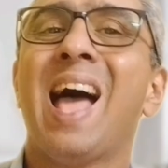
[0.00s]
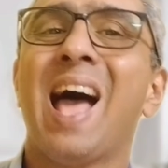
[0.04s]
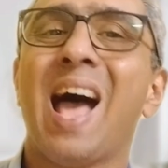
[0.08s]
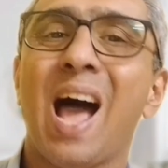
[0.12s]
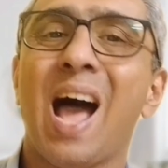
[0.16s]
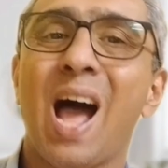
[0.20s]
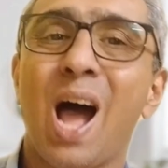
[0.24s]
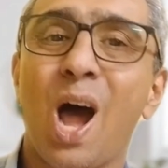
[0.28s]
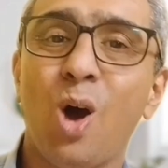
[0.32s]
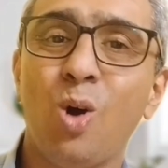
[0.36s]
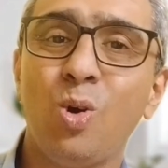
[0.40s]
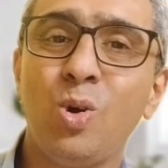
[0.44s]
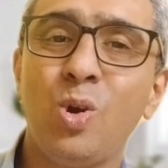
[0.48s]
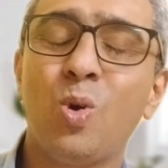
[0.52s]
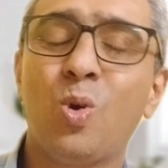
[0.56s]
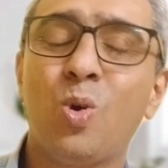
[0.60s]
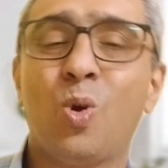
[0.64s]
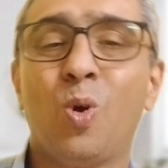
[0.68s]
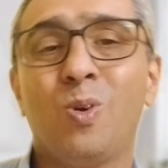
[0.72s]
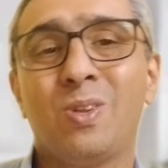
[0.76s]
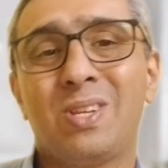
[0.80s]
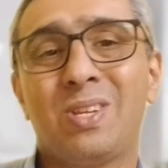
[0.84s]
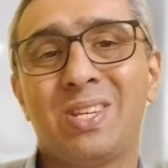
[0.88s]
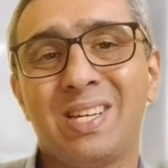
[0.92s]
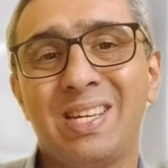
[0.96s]
How do
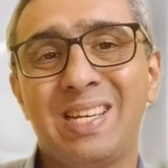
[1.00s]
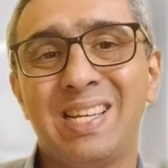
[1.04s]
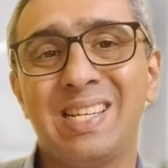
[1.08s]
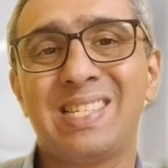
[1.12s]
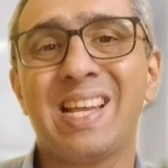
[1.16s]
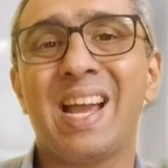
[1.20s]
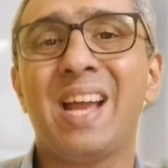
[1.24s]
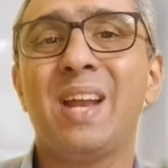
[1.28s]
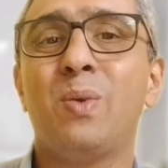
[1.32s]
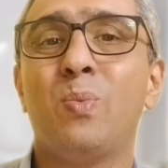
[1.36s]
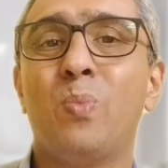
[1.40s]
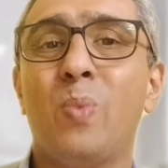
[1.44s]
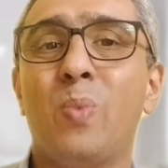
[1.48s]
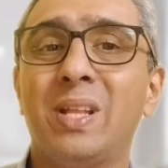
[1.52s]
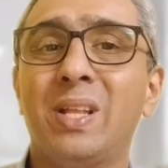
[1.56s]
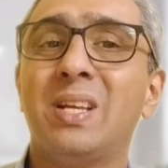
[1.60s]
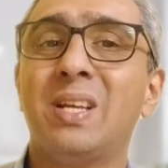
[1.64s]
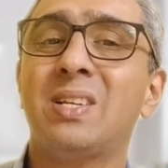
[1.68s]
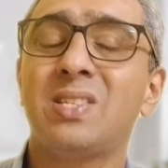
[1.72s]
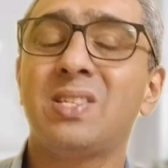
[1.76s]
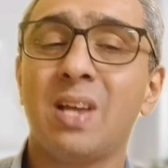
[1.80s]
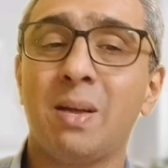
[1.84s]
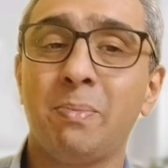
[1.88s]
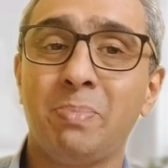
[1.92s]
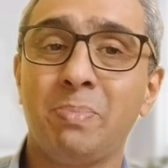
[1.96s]
courts decide whether
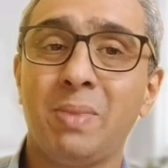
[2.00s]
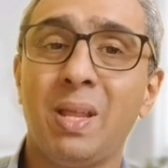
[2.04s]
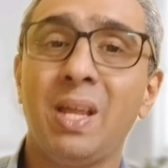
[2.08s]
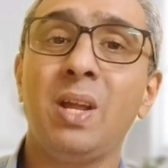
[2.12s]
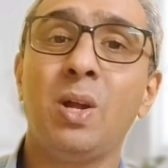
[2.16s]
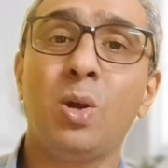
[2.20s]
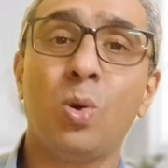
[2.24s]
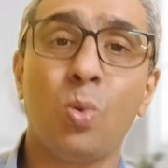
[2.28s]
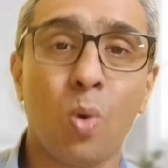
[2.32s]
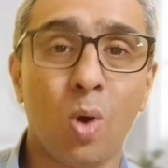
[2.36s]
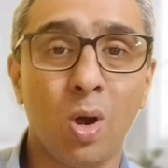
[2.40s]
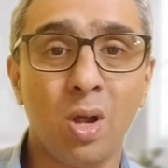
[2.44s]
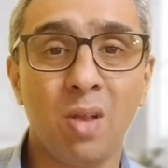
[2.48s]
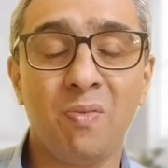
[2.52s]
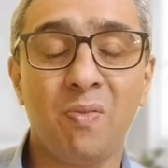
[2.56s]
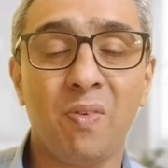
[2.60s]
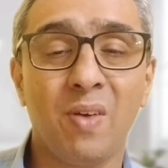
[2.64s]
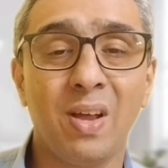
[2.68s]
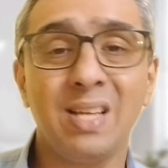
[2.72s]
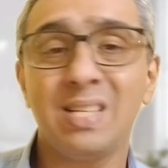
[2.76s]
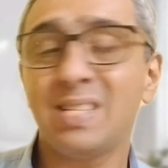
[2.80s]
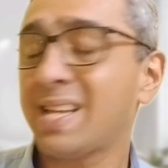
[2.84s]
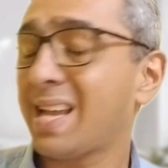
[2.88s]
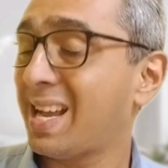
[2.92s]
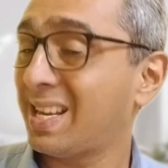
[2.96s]
something
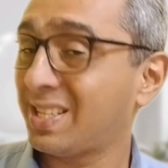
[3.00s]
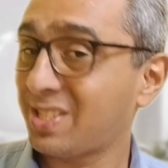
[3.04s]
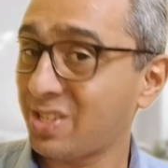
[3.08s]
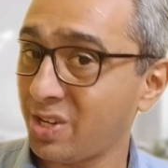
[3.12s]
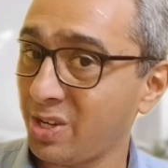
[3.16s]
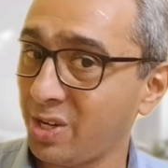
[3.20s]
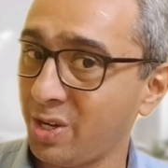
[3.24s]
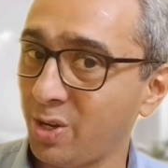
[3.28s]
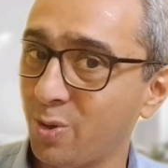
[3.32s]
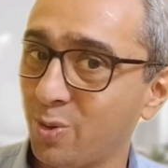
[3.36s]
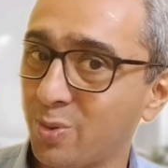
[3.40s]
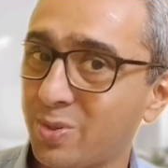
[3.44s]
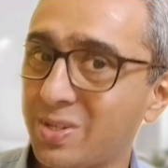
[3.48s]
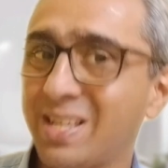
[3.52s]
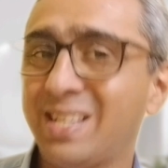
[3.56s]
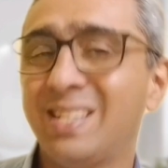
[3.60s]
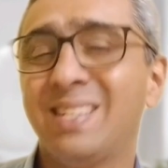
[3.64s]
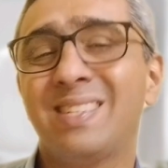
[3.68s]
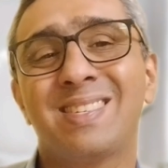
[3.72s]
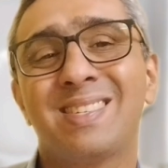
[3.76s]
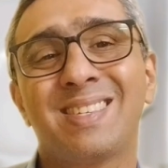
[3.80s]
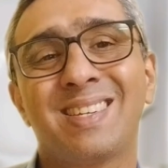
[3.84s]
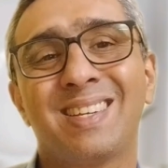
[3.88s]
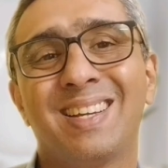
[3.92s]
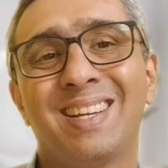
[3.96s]
qualifies as a
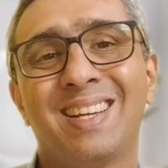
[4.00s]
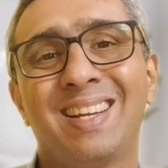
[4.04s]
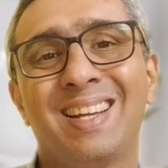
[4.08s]
nuisance?